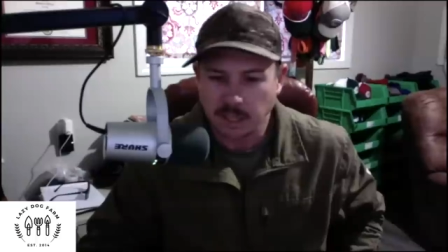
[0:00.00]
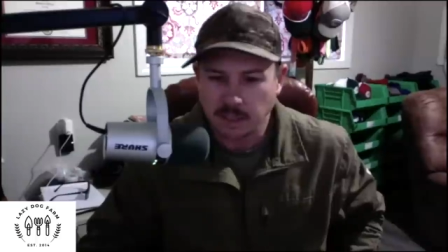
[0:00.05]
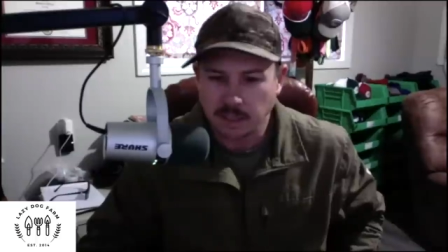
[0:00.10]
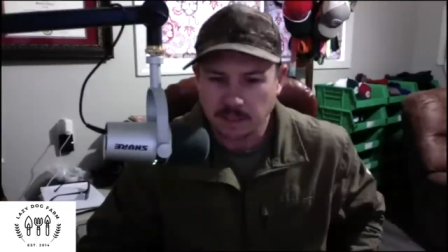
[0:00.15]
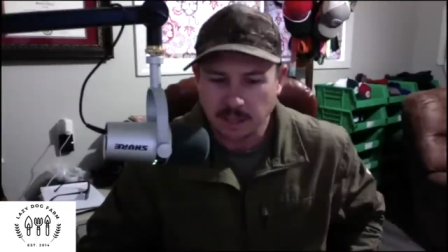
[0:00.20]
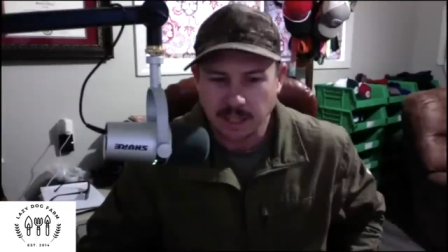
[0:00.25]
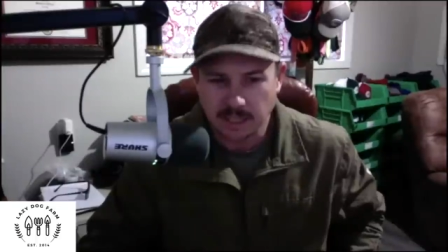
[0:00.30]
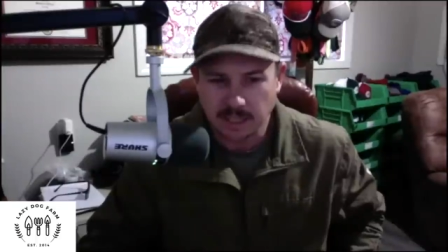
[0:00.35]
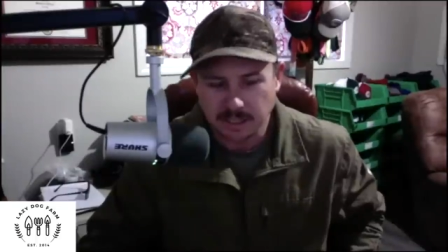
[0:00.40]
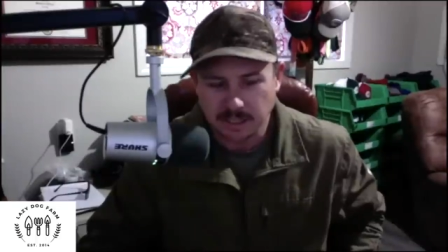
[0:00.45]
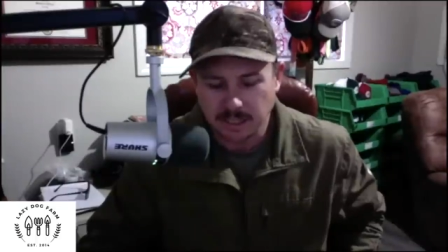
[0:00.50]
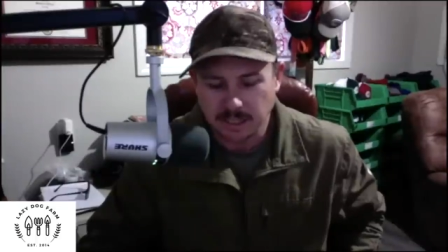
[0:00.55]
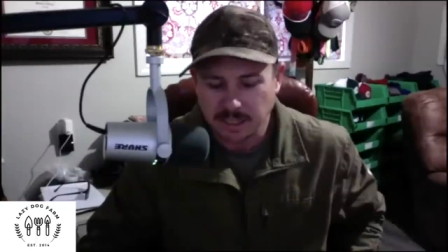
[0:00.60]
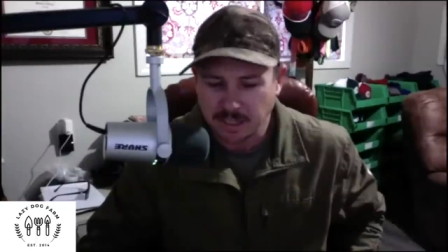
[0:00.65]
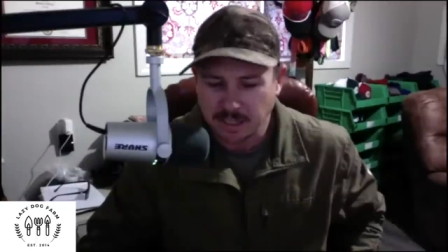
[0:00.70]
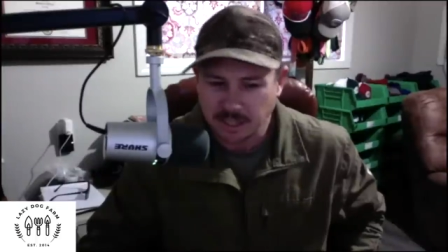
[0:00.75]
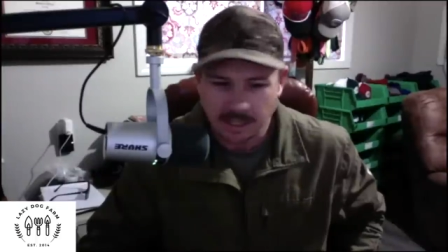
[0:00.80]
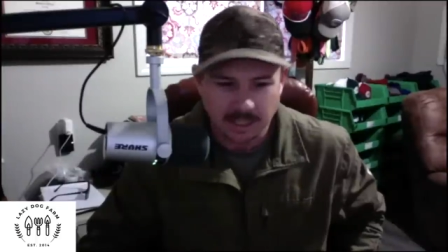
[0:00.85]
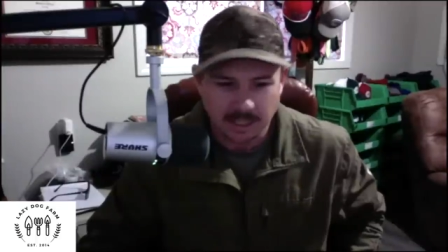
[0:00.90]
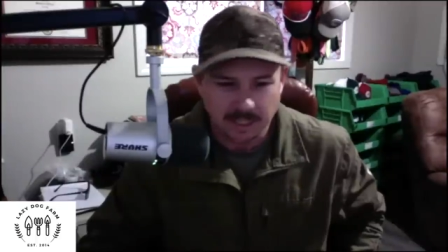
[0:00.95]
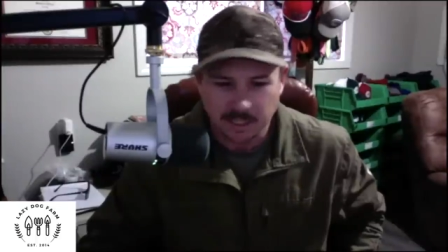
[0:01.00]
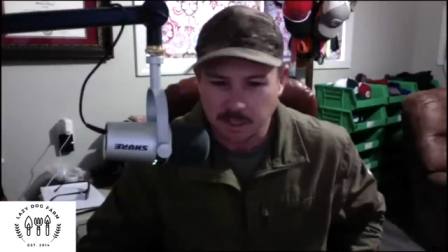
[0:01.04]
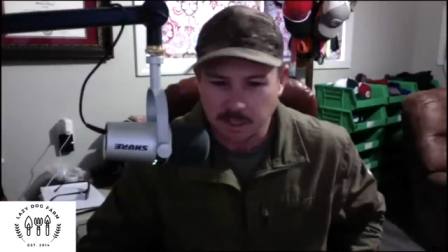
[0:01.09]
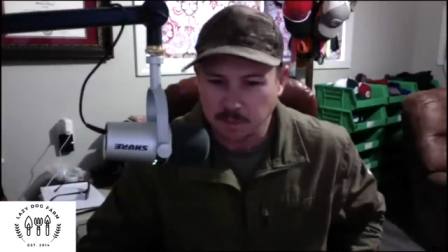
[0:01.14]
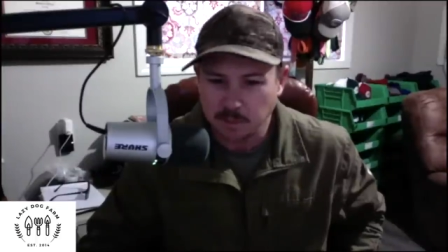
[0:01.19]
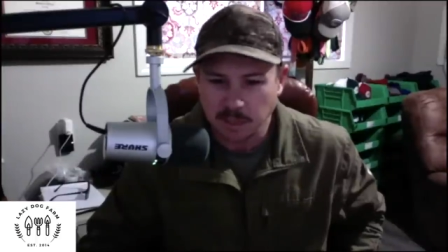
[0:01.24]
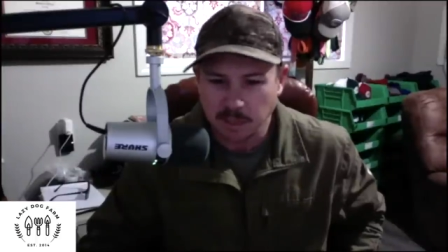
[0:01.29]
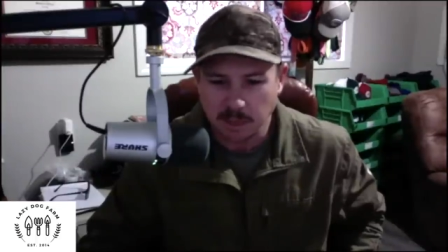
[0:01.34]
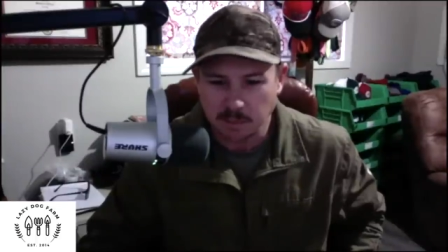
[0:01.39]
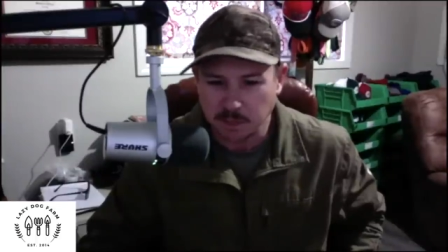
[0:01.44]
I could see that. Yeah,
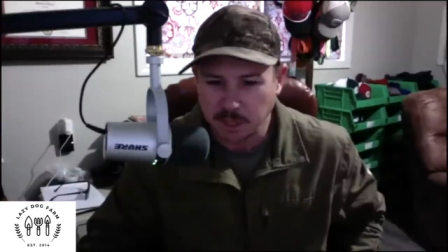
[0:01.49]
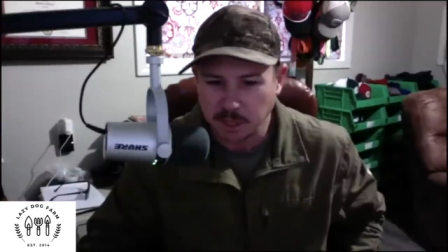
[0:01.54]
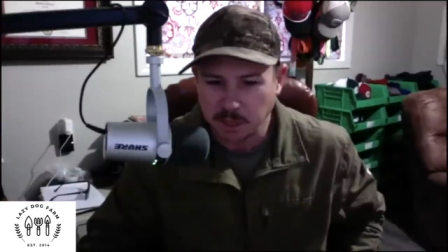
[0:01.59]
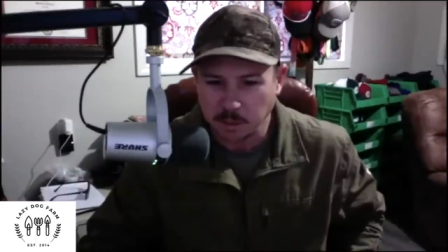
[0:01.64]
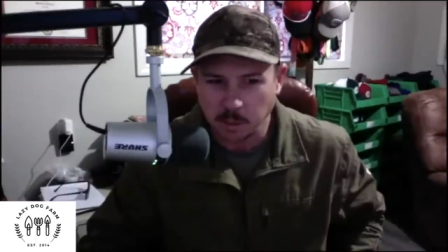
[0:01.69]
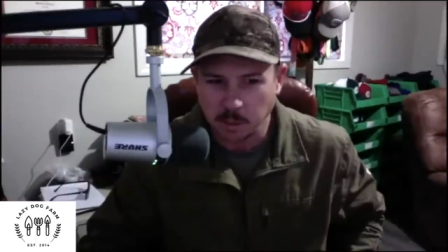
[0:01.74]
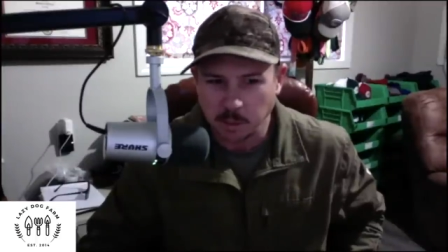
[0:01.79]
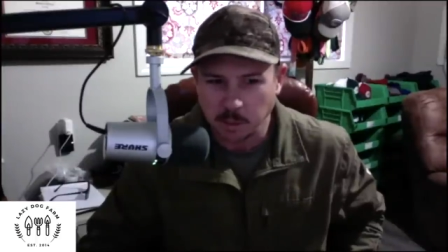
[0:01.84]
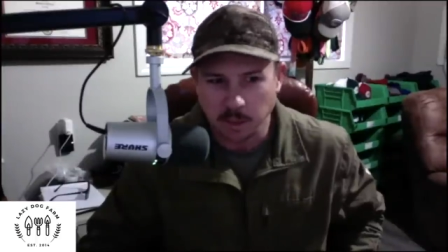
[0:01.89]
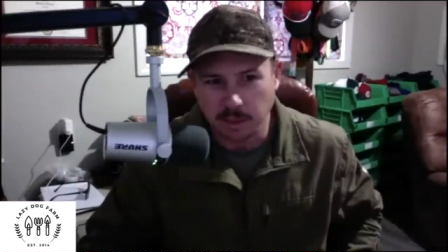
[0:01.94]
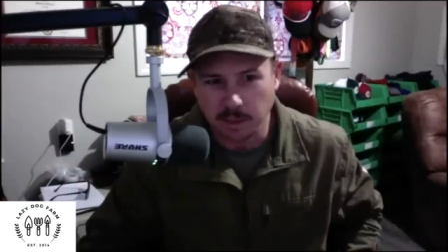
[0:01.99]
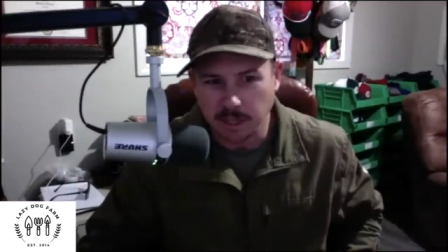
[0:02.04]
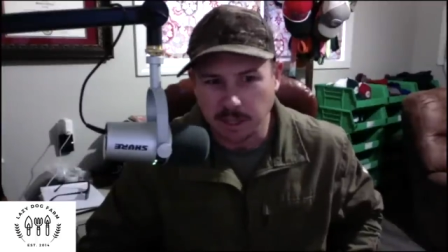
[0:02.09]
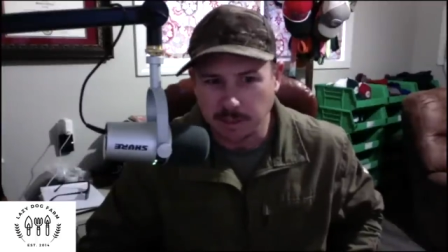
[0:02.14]
sometimes here we don't have a